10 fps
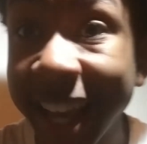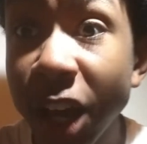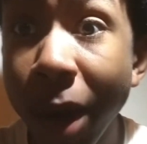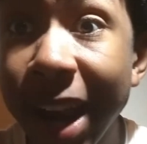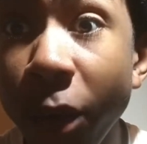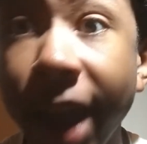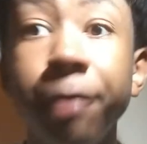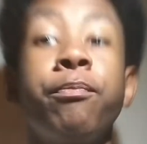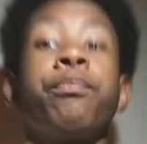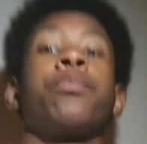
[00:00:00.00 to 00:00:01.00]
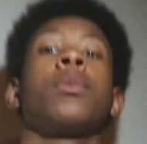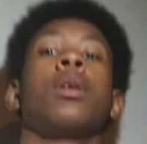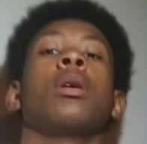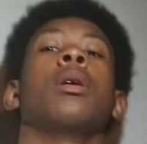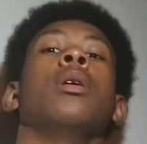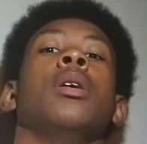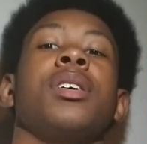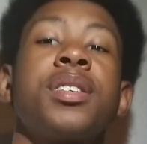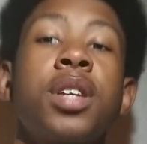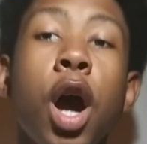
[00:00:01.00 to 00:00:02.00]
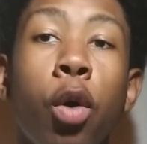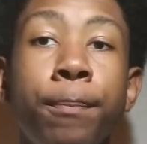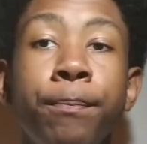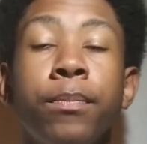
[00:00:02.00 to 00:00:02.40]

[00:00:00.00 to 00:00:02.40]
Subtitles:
tell you anyway. So,